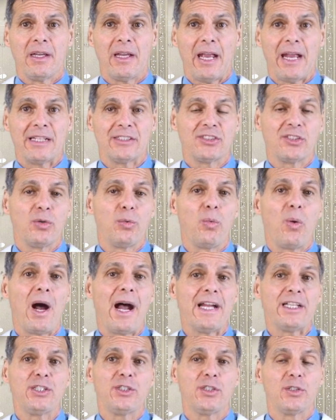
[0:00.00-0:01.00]
And so
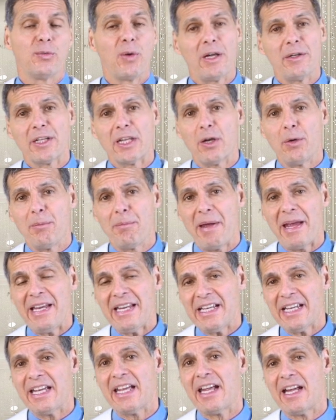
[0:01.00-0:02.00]
why do it? Well, you know,
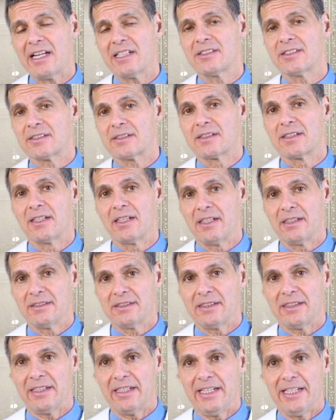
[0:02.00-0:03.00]
many
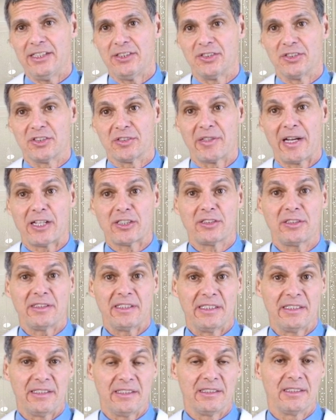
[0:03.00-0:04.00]
cancer-causing agents are
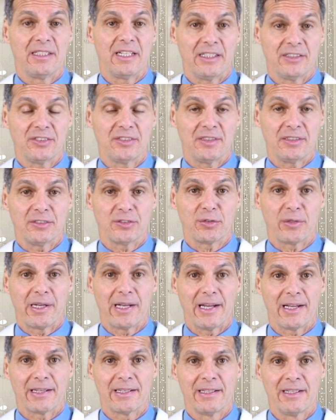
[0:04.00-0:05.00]
actually in the intestinal
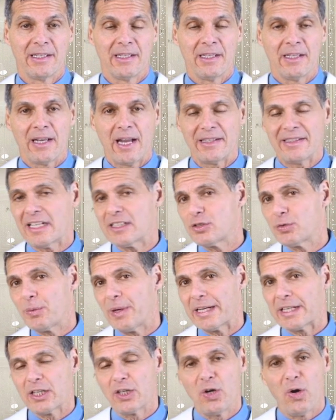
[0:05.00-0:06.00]
tract. And that's
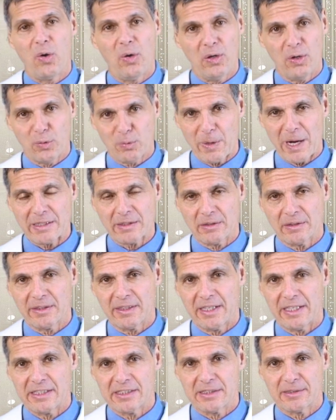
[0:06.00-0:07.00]
why colorectal
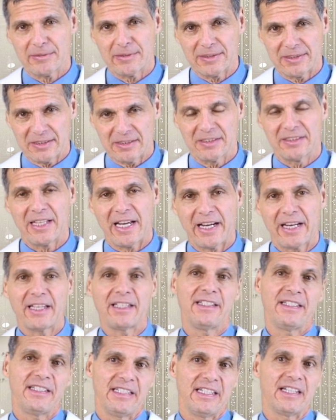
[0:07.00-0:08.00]
cancer is the
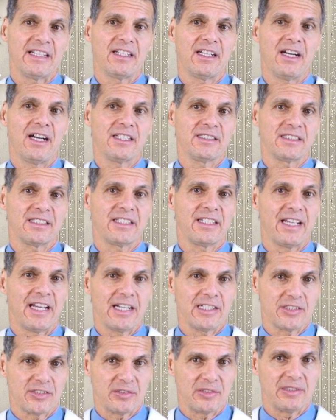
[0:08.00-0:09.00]
second leading cause of
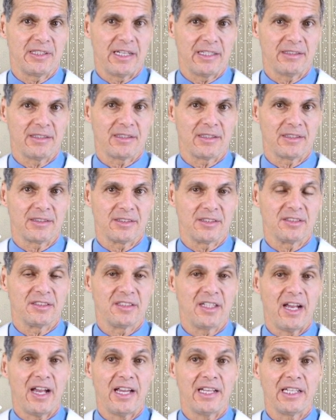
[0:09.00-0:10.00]
cancer death in our
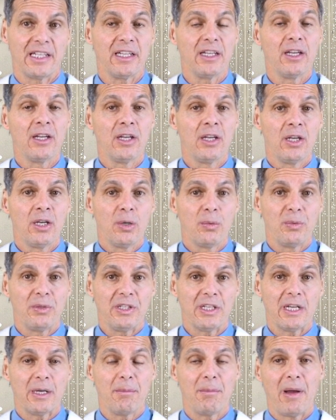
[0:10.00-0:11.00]
society when
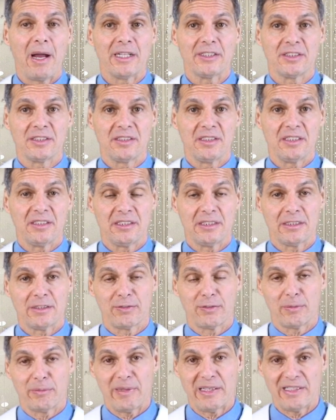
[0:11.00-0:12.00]
you combine statistics
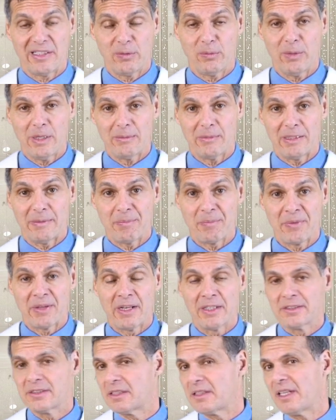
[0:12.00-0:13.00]
for men and women.
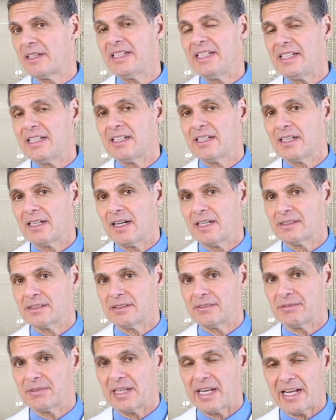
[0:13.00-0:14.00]
So the leading cause
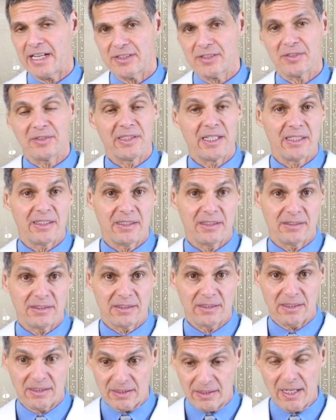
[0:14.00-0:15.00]
of cancer death
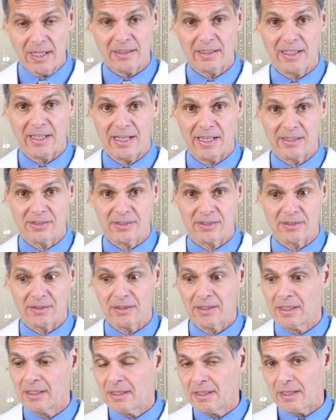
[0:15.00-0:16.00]
is lung cancer.
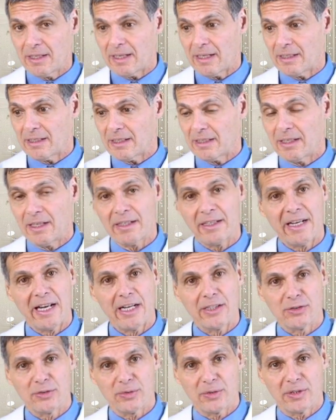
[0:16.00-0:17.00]
And lung
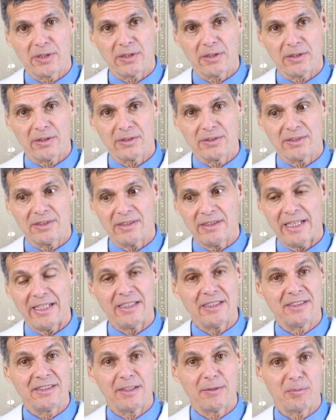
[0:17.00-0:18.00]
cancer occurs in
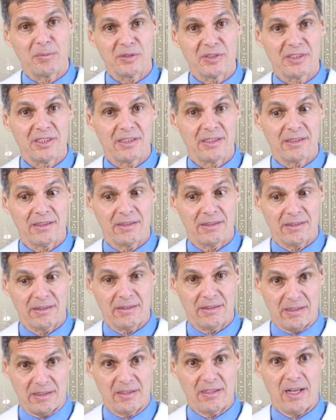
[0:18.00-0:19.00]
87% of
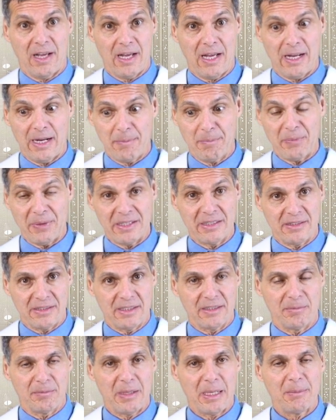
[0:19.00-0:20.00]
the time, it's
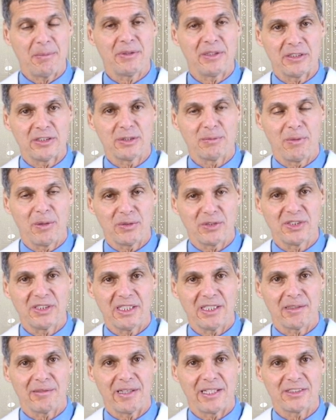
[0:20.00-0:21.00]
in people that smoke
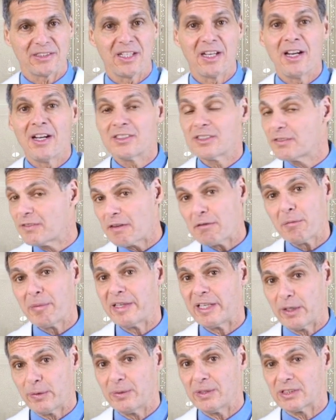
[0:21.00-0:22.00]
cigarettes. So if
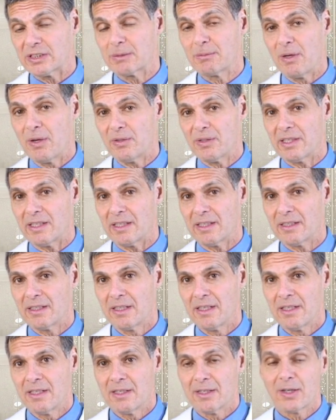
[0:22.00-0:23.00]
everybody quit smoking,
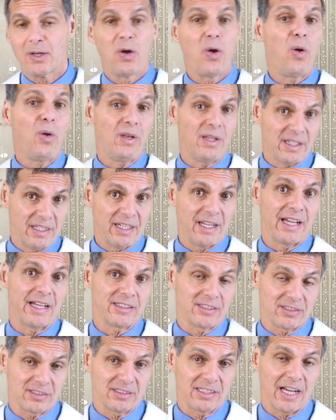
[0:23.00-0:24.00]
colon
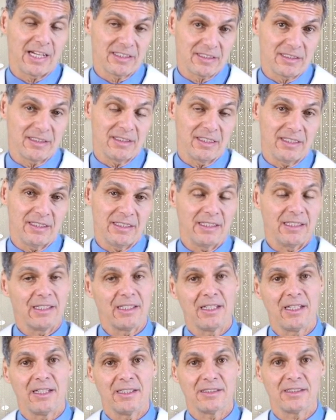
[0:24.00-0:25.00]
cancer is actually the leading
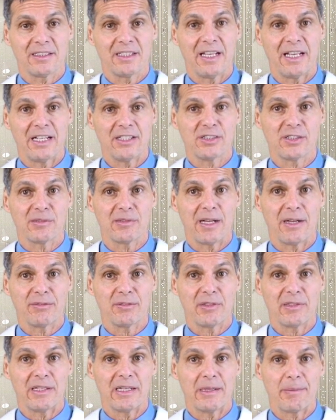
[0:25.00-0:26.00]
cause of cancer
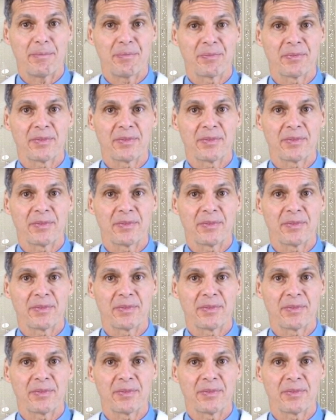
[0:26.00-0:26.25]
after that.